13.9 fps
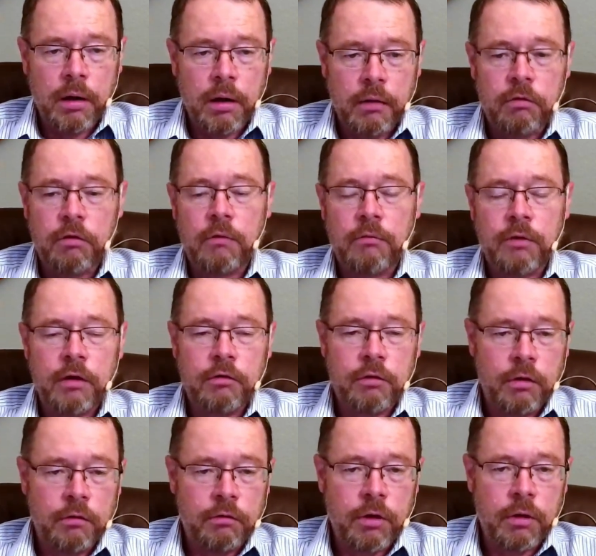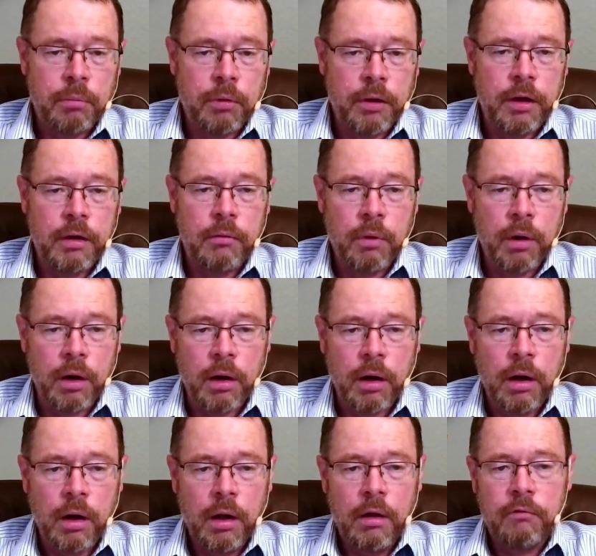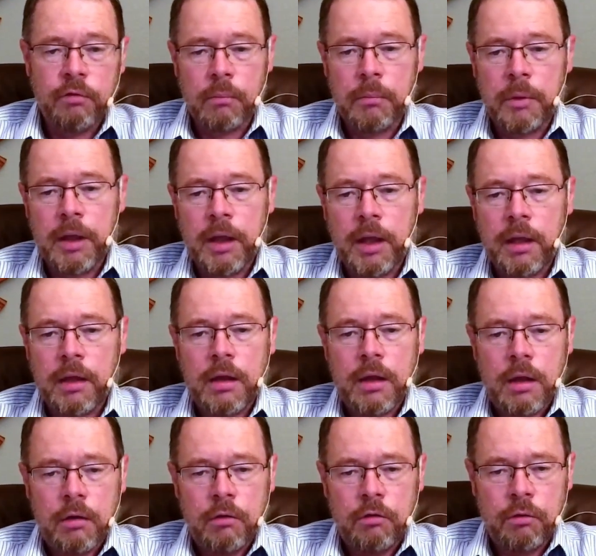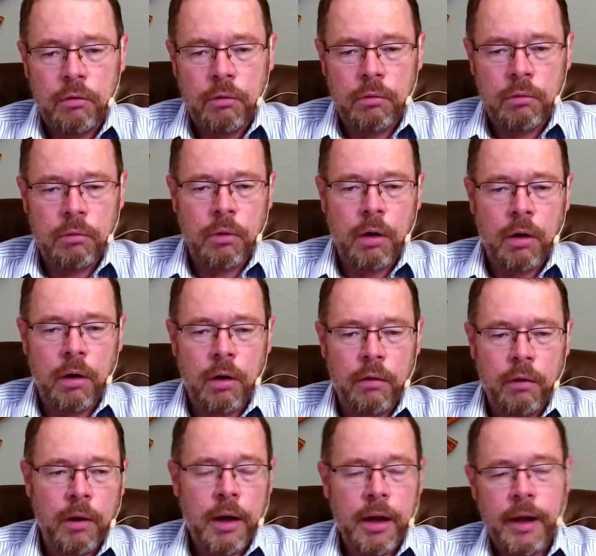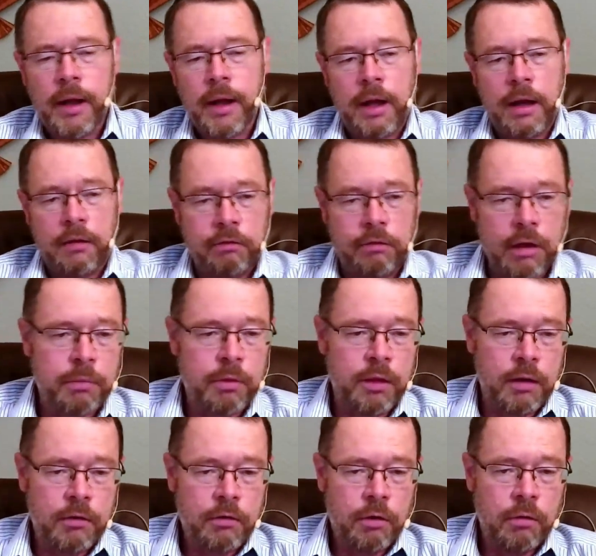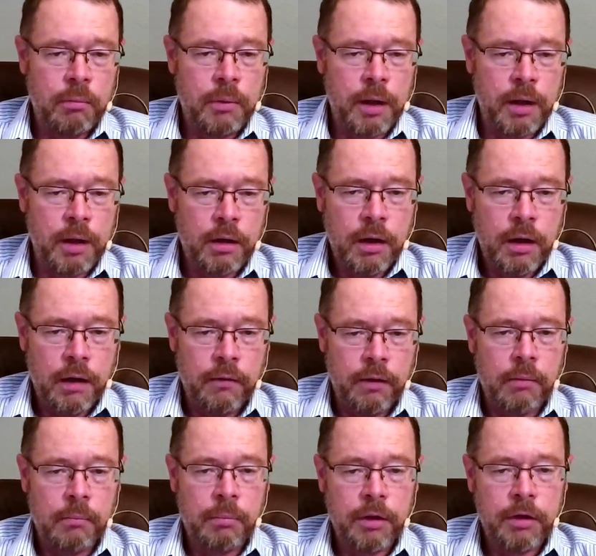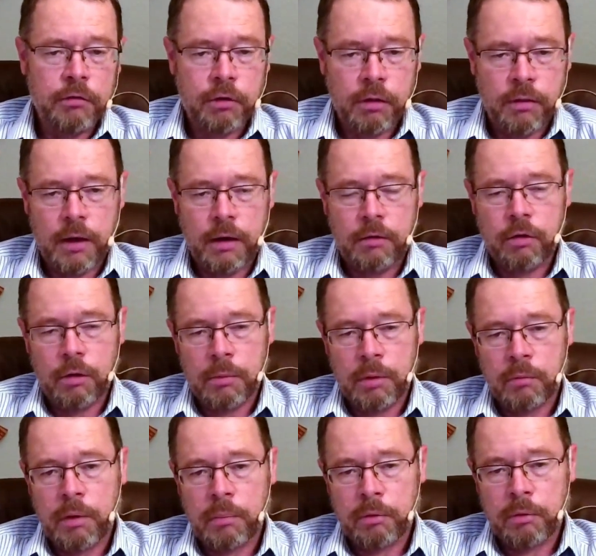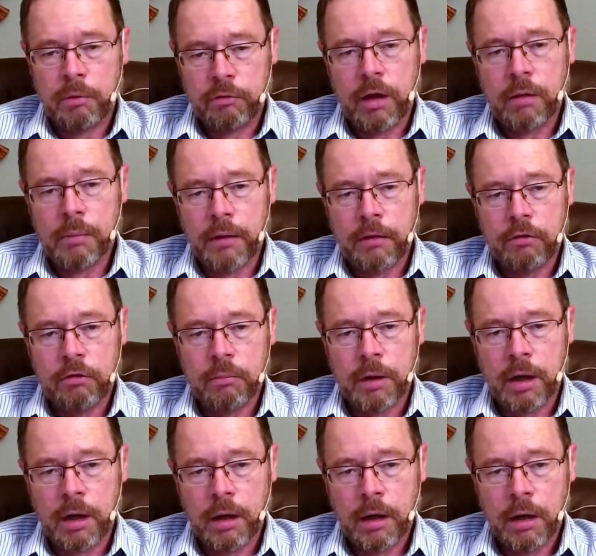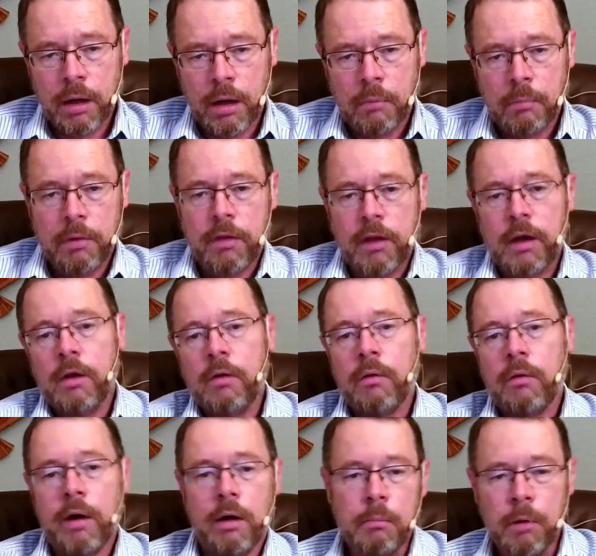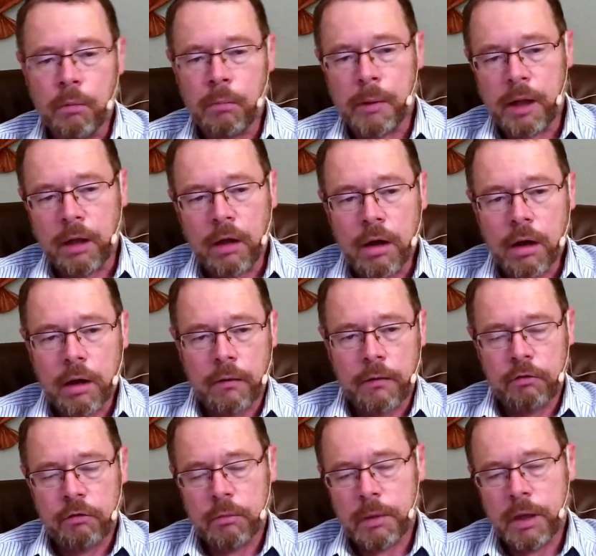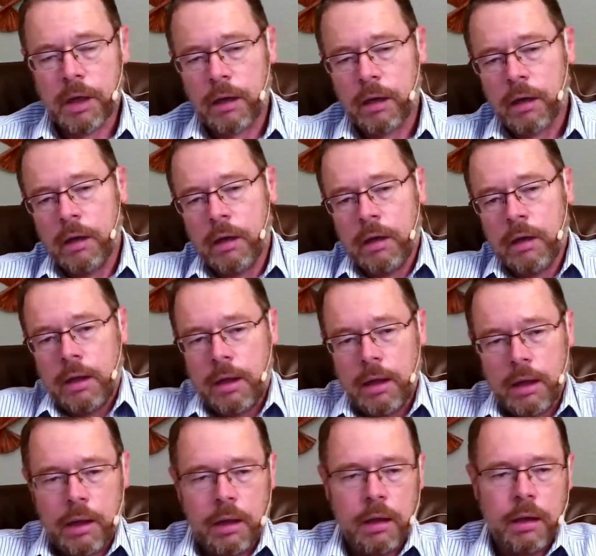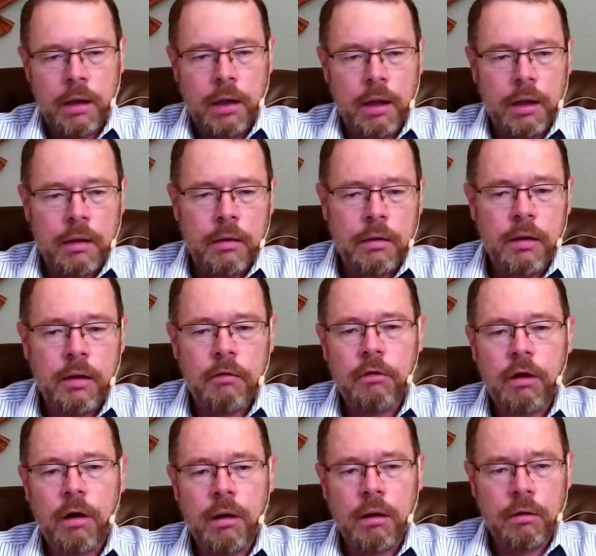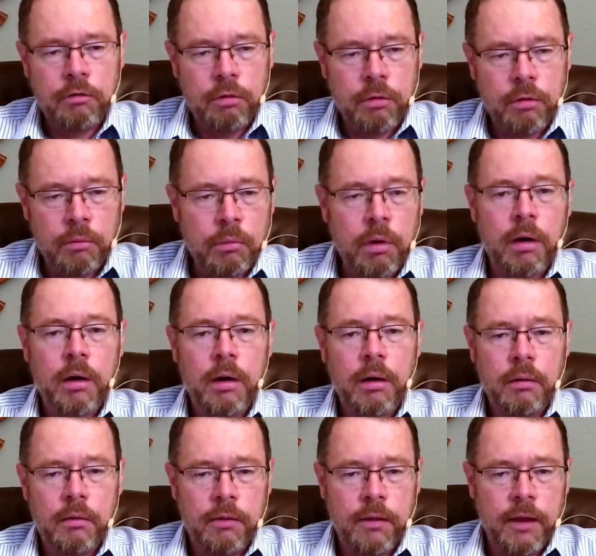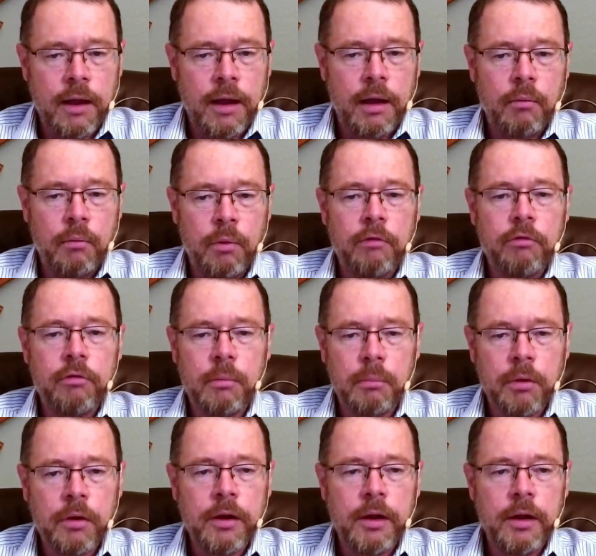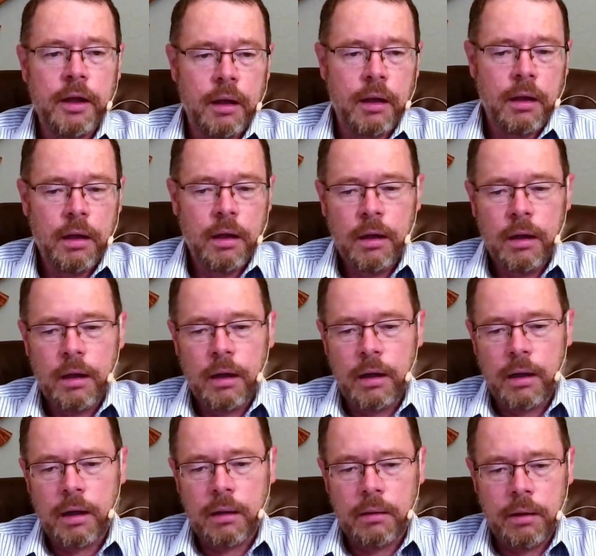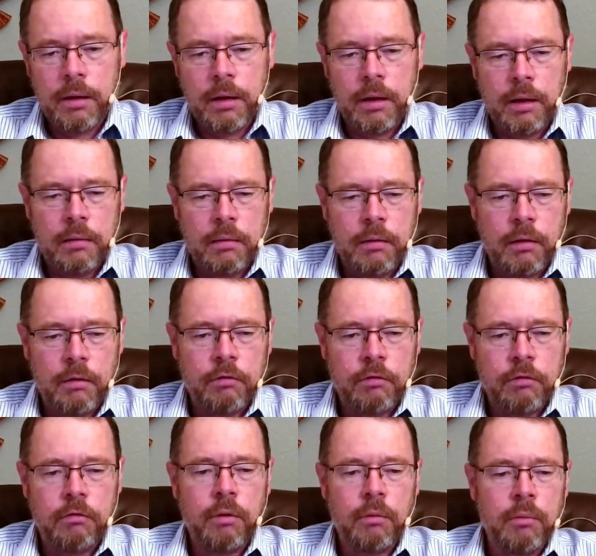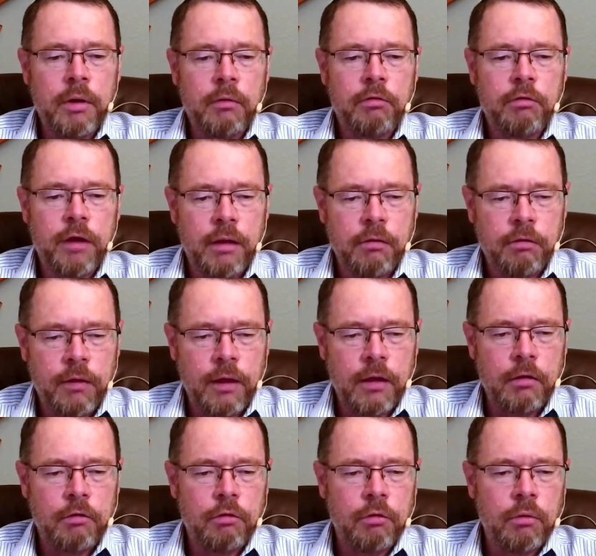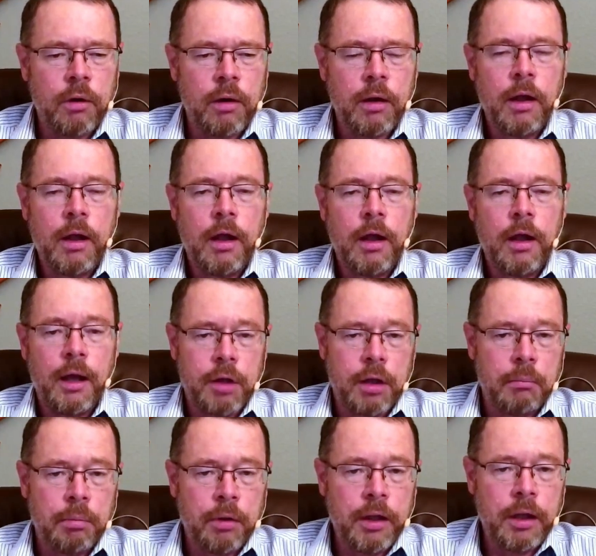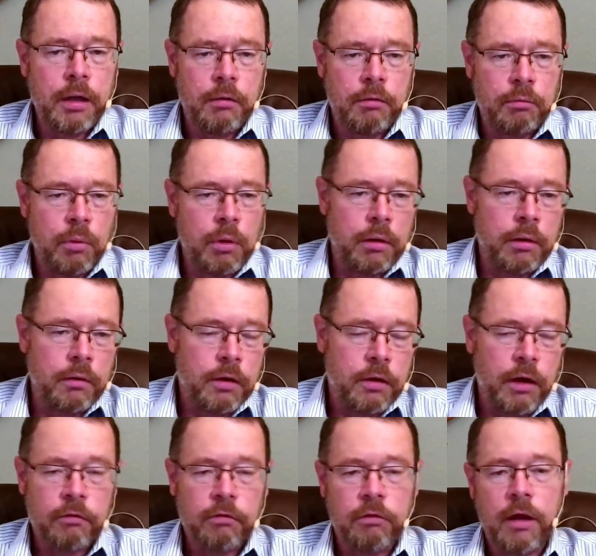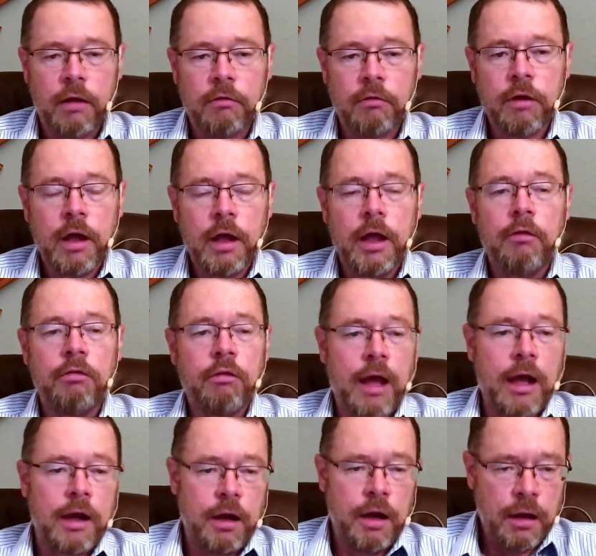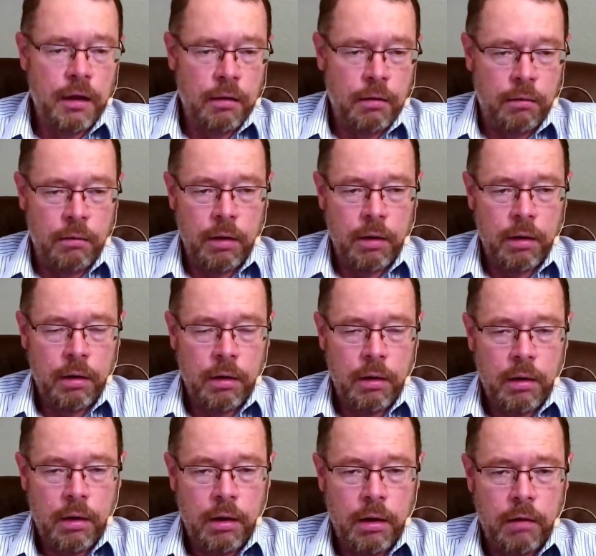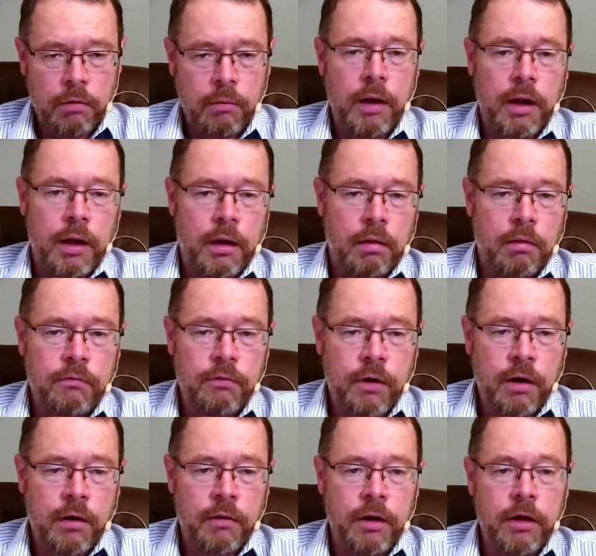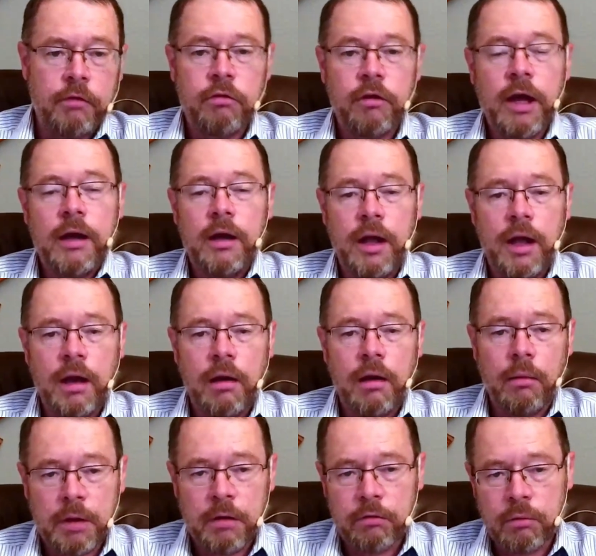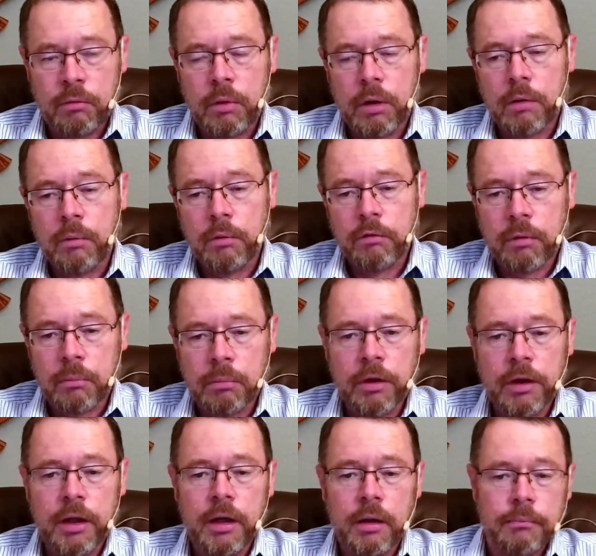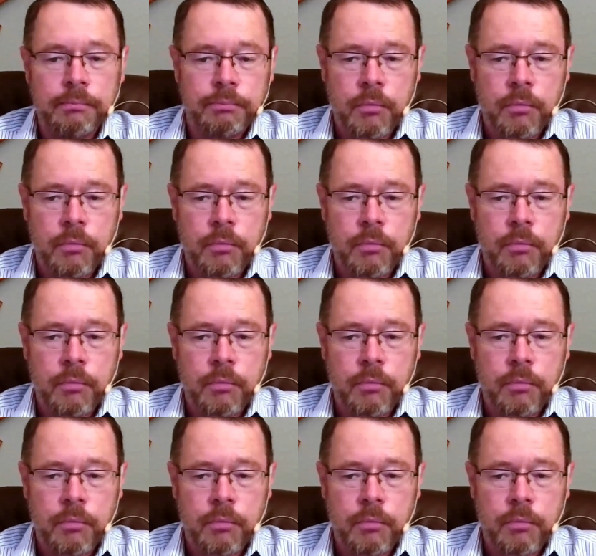His salvation is a completed work. For me to, on the one hand, accept the atonement and the completion of that atonement represented by the Shabbat, but then to go out and mow my lawn on the Shabbat, it dishonors the work that was completed. There is a real sense that Yeshua, having completed his work, the text says, he sat down at the right hand of the Father. He sat down because the work was completed.